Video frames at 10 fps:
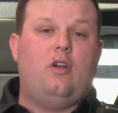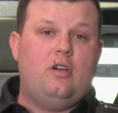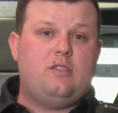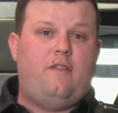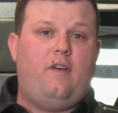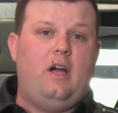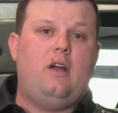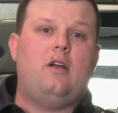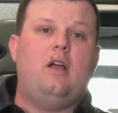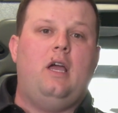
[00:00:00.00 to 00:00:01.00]
there is a
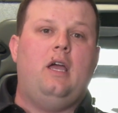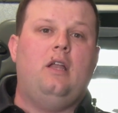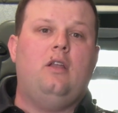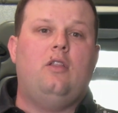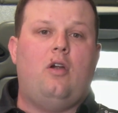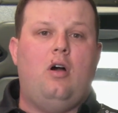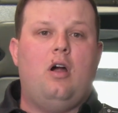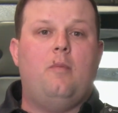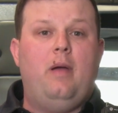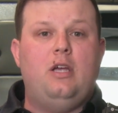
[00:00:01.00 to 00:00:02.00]
fire and there
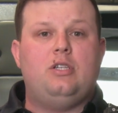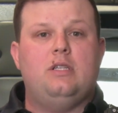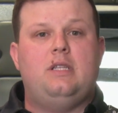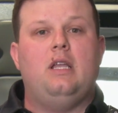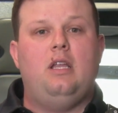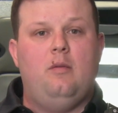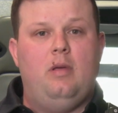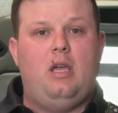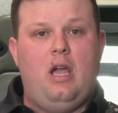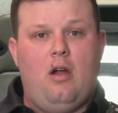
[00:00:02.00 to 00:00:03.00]
are patients that need to
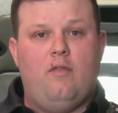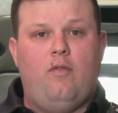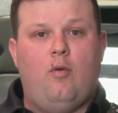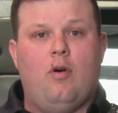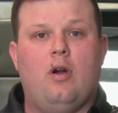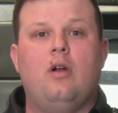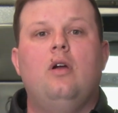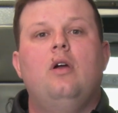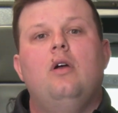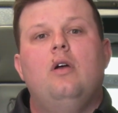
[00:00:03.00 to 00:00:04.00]
be cared for,
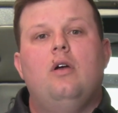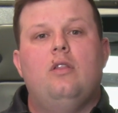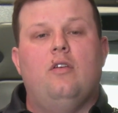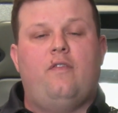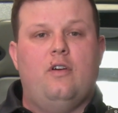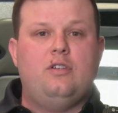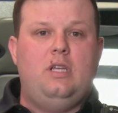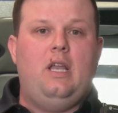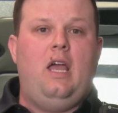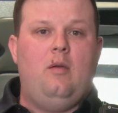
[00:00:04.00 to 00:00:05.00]
the first
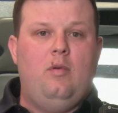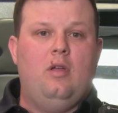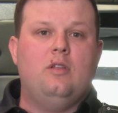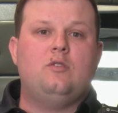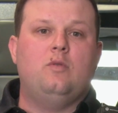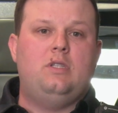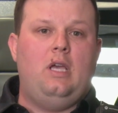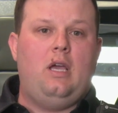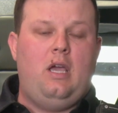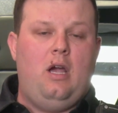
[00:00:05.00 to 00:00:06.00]
in ambulance would
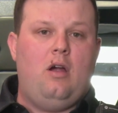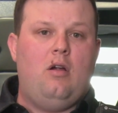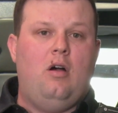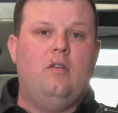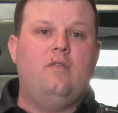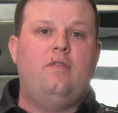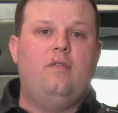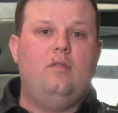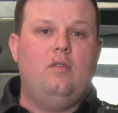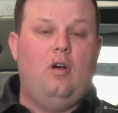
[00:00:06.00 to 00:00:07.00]
take care
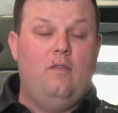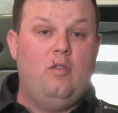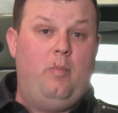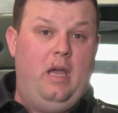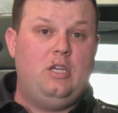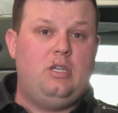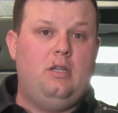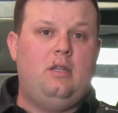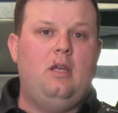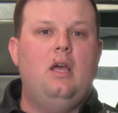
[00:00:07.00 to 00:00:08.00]
of, of the
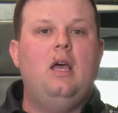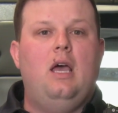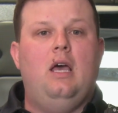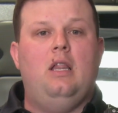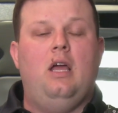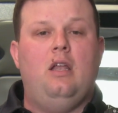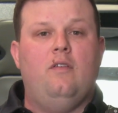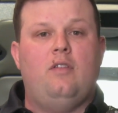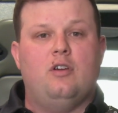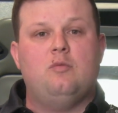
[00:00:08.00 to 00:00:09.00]
patient and then
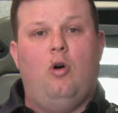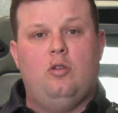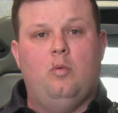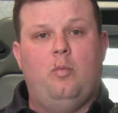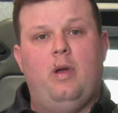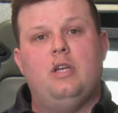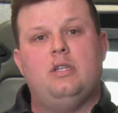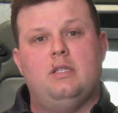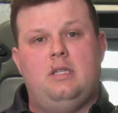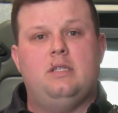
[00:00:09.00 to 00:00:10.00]
if there's multiple
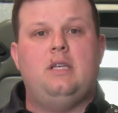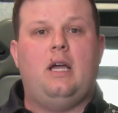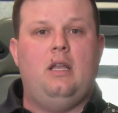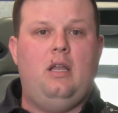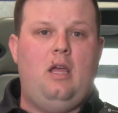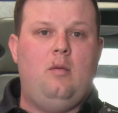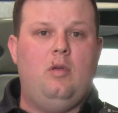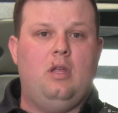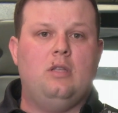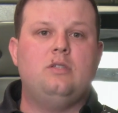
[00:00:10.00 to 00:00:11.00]
patients, the second in
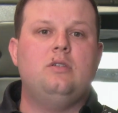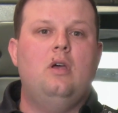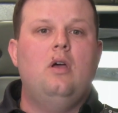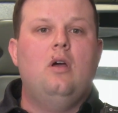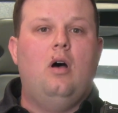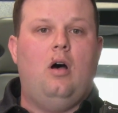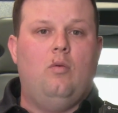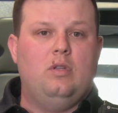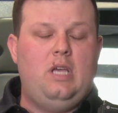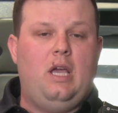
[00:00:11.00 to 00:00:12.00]
ambulance uh,
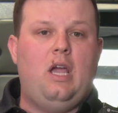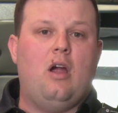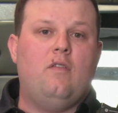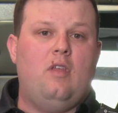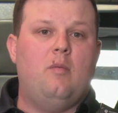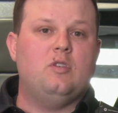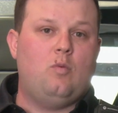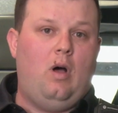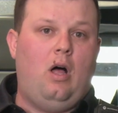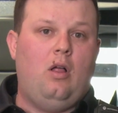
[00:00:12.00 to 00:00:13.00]
will take care of them as
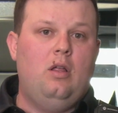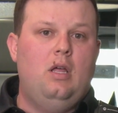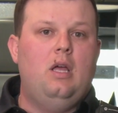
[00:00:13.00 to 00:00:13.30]
well,